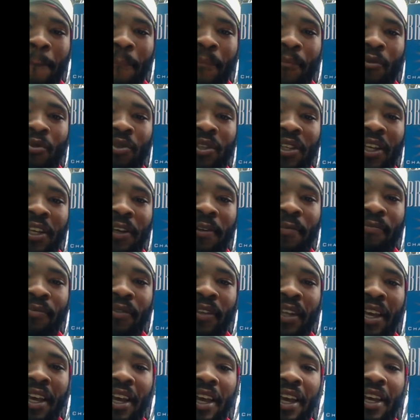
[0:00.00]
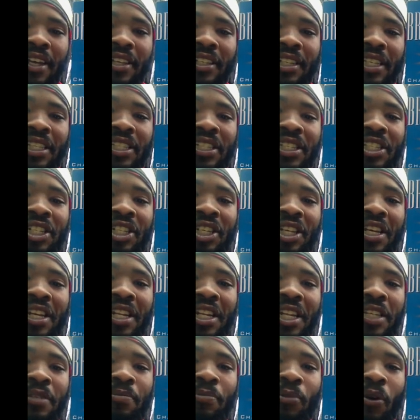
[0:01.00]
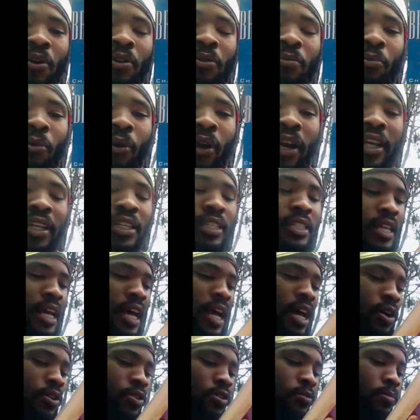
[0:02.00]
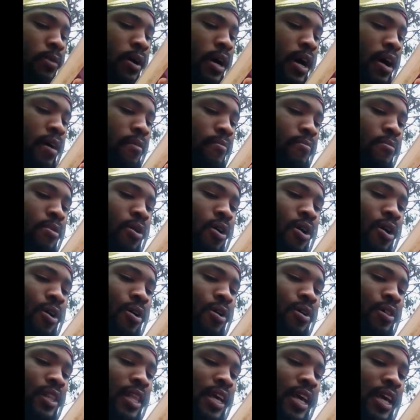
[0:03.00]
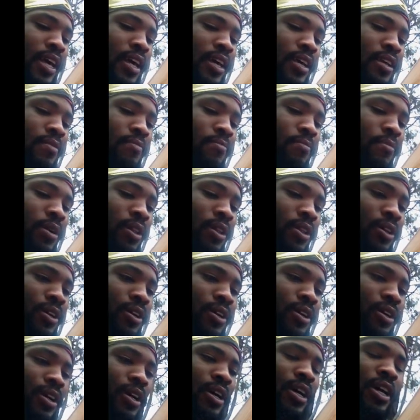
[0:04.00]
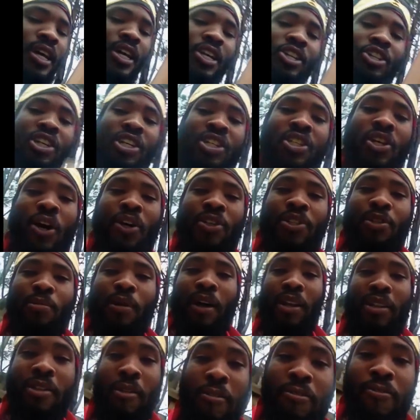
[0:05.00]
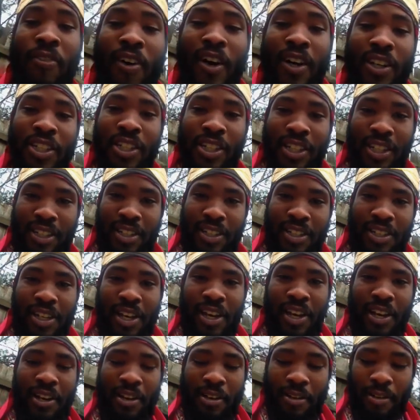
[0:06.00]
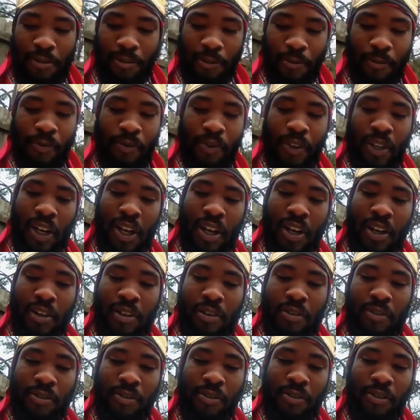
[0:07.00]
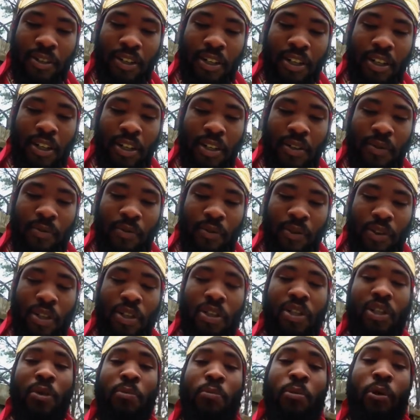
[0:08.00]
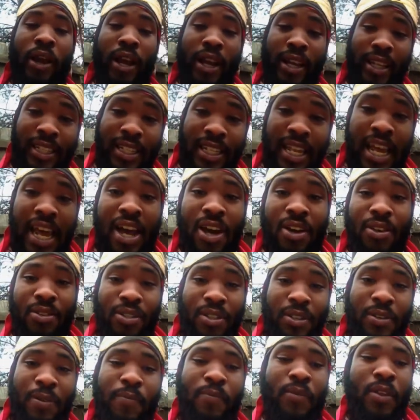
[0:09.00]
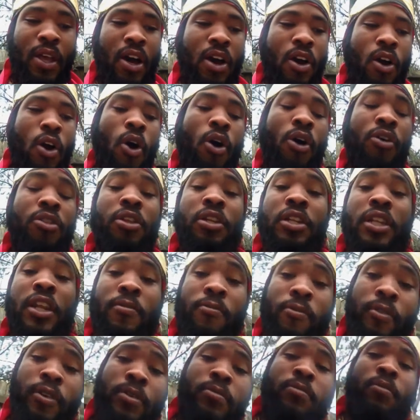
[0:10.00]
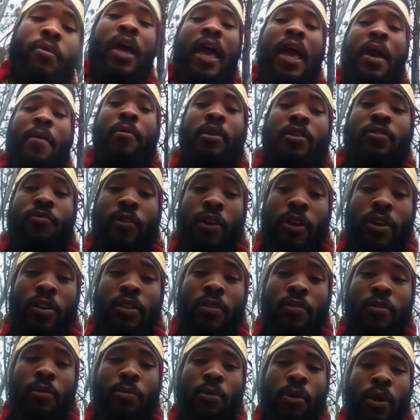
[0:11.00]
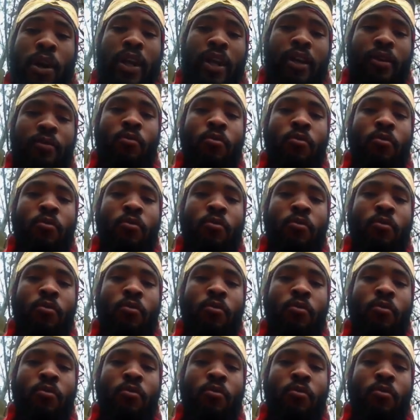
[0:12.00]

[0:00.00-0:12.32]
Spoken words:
You see, she in this book, Brainstyles by Marlane Miller, she talks about the functions of the brain styles, or the different hemispheres of the brain,